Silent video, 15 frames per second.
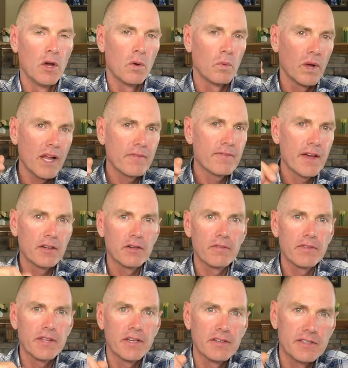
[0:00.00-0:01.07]
What I found over
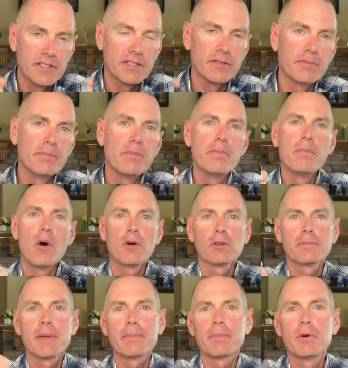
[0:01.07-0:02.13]
the years is most
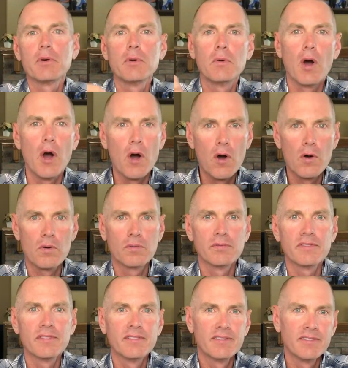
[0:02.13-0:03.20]
people who own